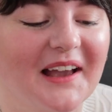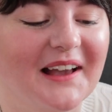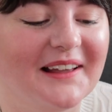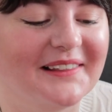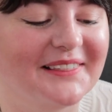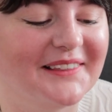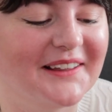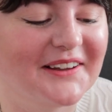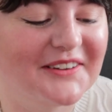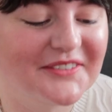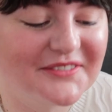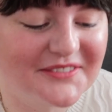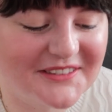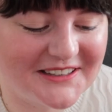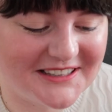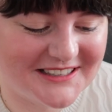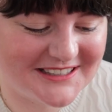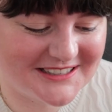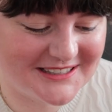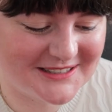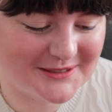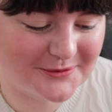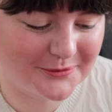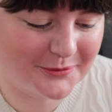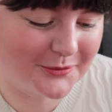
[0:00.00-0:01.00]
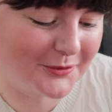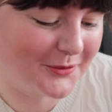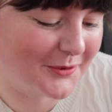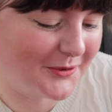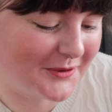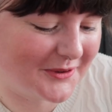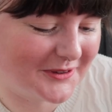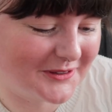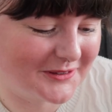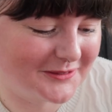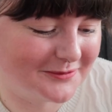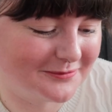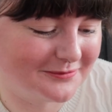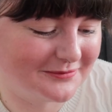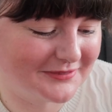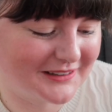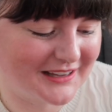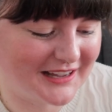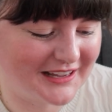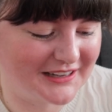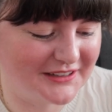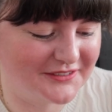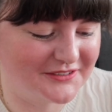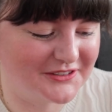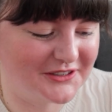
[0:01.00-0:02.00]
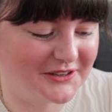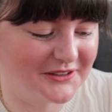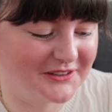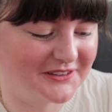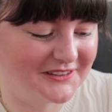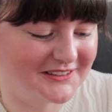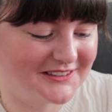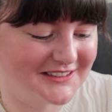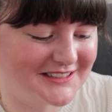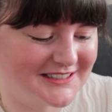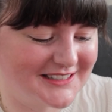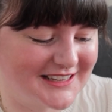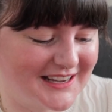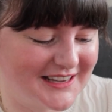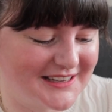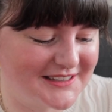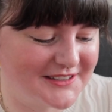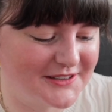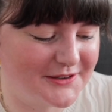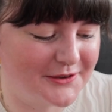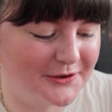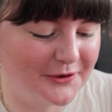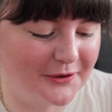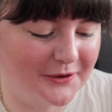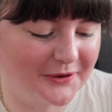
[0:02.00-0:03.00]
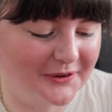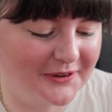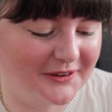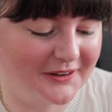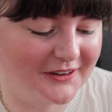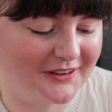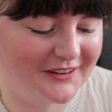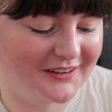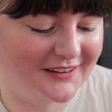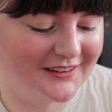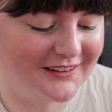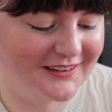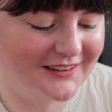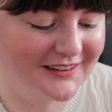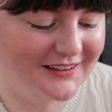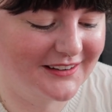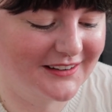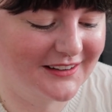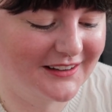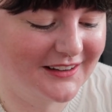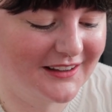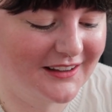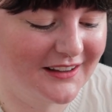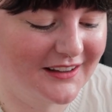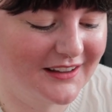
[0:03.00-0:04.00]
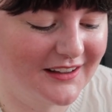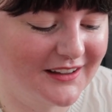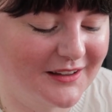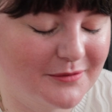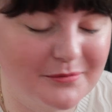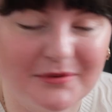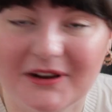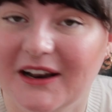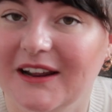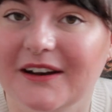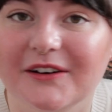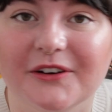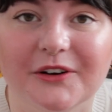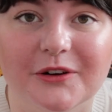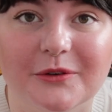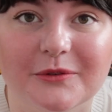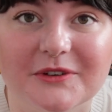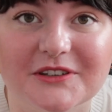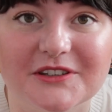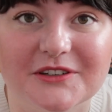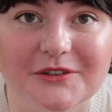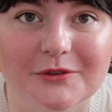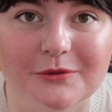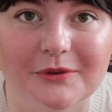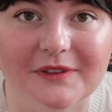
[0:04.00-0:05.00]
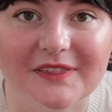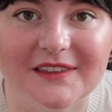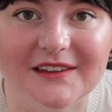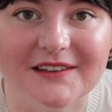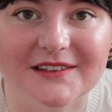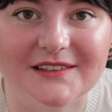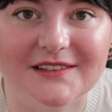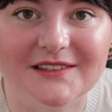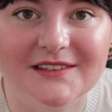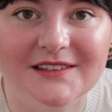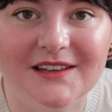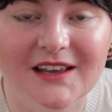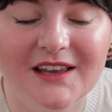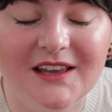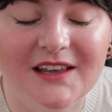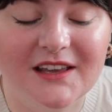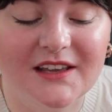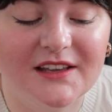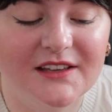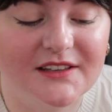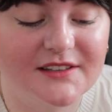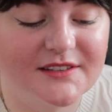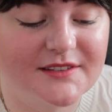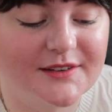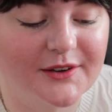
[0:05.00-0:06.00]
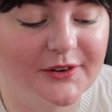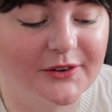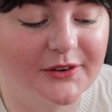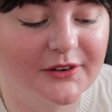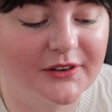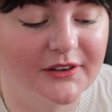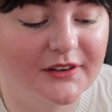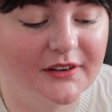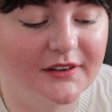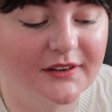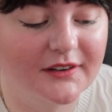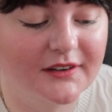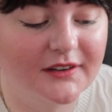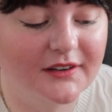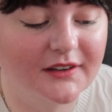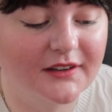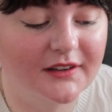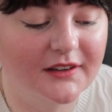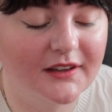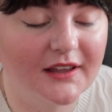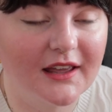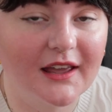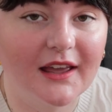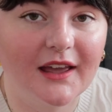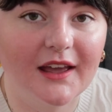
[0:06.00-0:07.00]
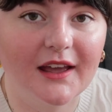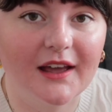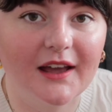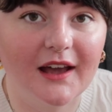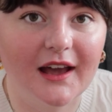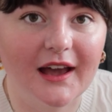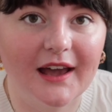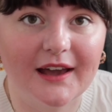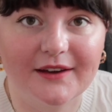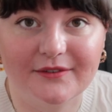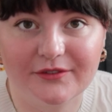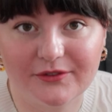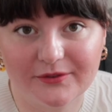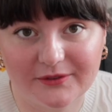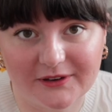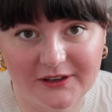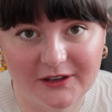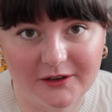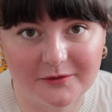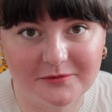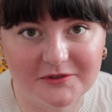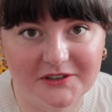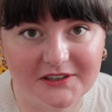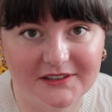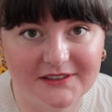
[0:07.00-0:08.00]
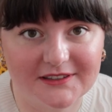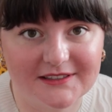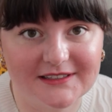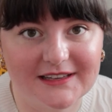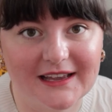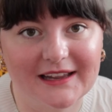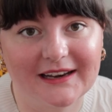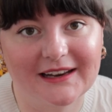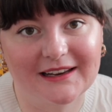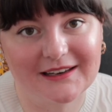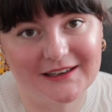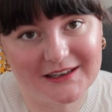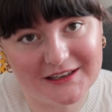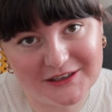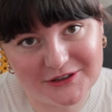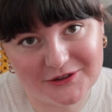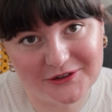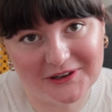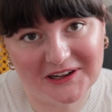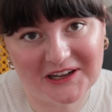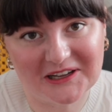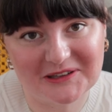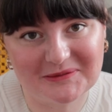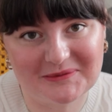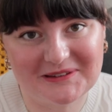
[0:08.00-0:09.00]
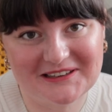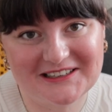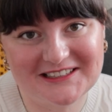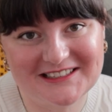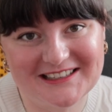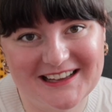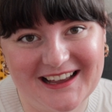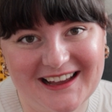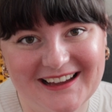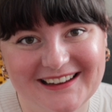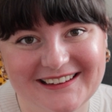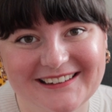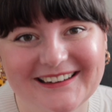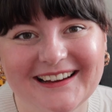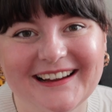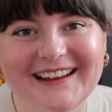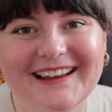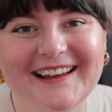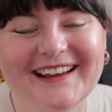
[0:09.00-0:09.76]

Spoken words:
I love these warm kind of tones, as you know, but I don't know what to do with this. So I have 3 options and I need you to help me decide.